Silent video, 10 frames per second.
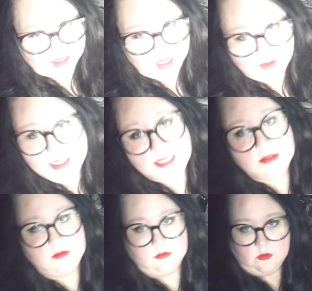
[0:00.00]
always,
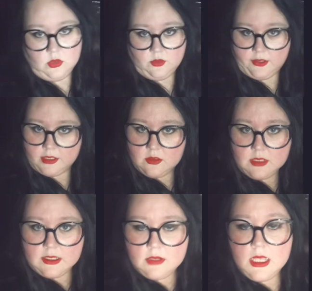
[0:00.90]
oh, there I go
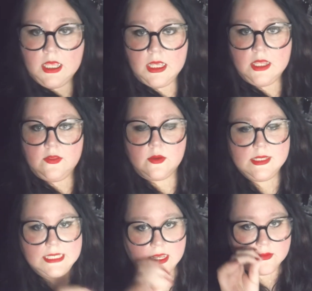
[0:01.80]
again. They always
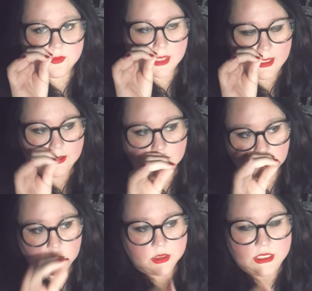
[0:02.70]
have like
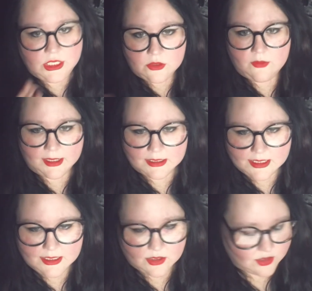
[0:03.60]
really cute Valentine's
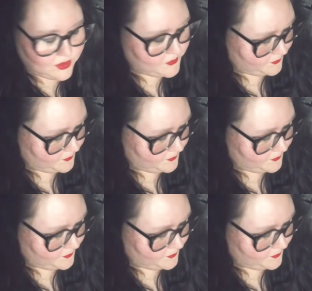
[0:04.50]
Day cards.